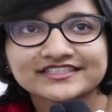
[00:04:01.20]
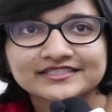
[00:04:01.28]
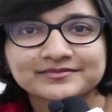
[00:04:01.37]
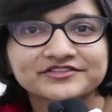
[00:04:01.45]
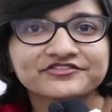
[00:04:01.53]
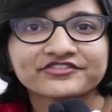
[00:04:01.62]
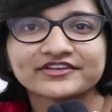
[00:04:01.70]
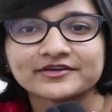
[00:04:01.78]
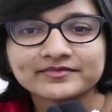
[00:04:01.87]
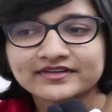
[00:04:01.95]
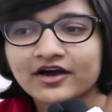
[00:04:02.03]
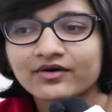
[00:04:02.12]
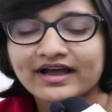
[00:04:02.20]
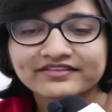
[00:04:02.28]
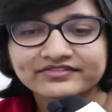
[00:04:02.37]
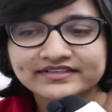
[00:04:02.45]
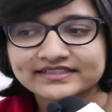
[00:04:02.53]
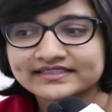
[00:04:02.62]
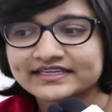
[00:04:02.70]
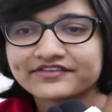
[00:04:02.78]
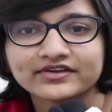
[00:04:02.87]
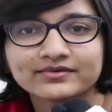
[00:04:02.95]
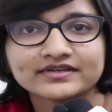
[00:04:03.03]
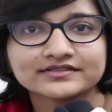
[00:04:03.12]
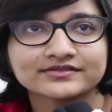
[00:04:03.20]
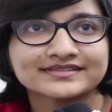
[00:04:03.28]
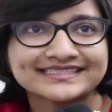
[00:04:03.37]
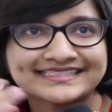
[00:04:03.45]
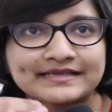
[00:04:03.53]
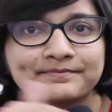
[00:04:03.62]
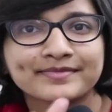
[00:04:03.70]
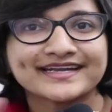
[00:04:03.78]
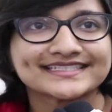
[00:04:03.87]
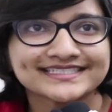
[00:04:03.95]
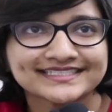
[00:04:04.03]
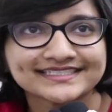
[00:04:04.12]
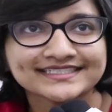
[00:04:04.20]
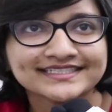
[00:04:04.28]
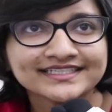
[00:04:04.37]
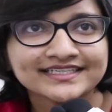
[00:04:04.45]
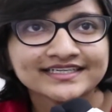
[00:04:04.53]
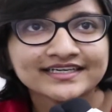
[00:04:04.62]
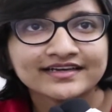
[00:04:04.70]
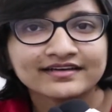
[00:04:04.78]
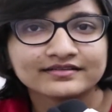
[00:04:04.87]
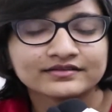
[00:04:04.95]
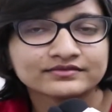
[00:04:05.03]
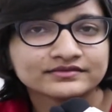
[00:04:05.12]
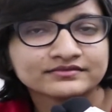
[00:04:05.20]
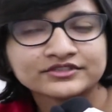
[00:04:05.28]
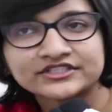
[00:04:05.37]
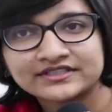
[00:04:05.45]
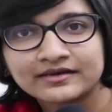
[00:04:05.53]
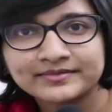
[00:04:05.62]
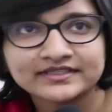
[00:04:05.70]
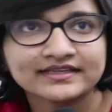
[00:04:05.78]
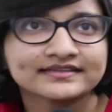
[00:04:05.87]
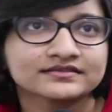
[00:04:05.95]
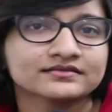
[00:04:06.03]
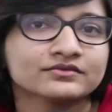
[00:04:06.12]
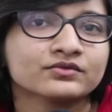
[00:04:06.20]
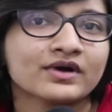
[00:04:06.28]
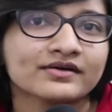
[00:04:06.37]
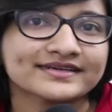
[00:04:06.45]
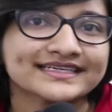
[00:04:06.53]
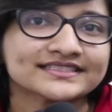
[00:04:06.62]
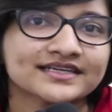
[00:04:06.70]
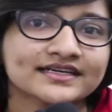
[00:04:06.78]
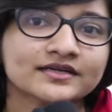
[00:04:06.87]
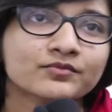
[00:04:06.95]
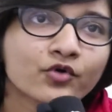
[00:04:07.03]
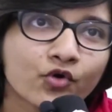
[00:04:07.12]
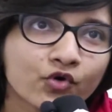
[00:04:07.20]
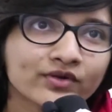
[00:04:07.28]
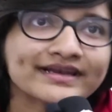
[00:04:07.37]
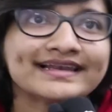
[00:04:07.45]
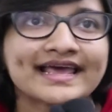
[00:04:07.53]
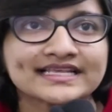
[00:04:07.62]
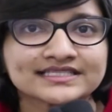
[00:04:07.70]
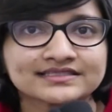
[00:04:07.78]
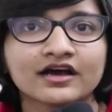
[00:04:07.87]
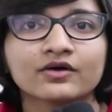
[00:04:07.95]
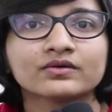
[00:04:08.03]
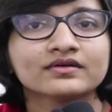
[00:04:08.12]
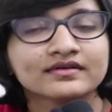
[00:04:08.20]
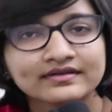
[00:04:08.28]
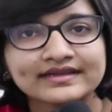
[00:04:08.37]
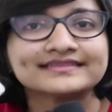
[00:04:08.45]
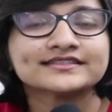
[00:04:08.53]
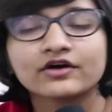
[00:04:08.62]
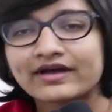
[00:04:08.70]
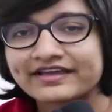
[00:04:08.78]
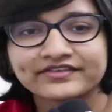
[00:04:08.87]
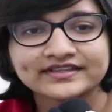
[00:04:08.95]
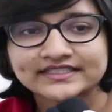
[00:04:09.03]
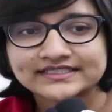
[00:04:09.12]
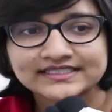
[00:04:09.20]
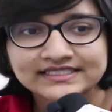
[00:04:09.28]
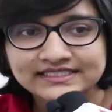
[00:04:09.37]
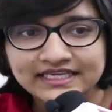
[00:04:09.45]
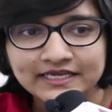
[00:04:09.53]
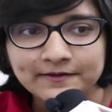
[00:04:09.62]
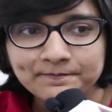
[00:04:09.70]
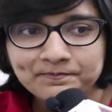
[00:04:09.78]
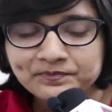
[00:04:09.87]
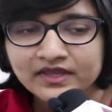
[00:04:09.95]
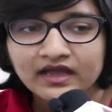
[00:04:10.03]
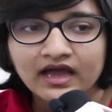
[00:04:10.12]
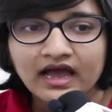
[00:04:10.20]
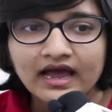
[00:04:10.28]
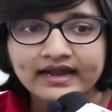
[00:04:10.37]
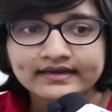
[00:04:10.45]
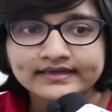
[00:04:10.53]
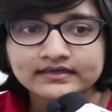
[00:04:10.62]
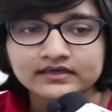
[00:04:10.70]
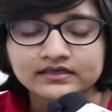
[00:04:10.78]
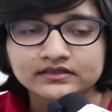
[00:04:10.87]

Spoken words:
has been flipped. Now I feel that everyone is on the same pedestal. Jitna bhi, like whoever has studied more, less, now it's everything the same. And